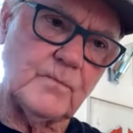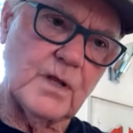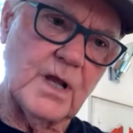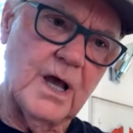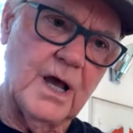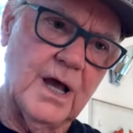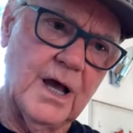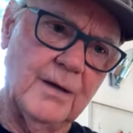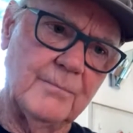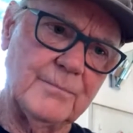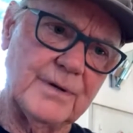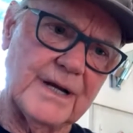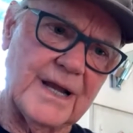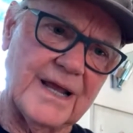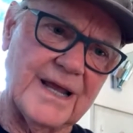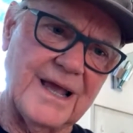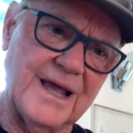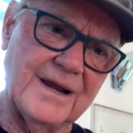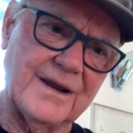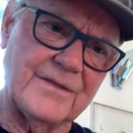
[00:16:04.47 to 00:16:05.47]
But I
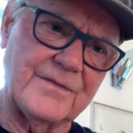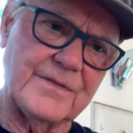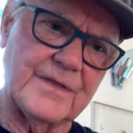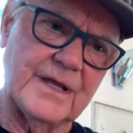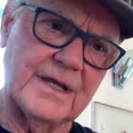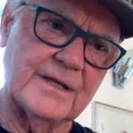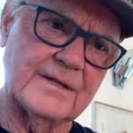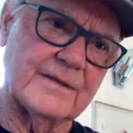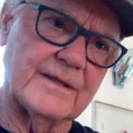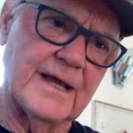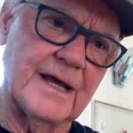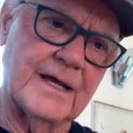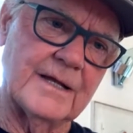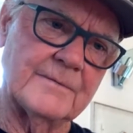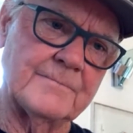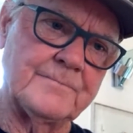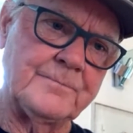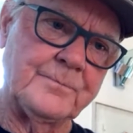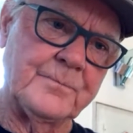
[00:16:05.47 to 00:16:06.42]
kind of think that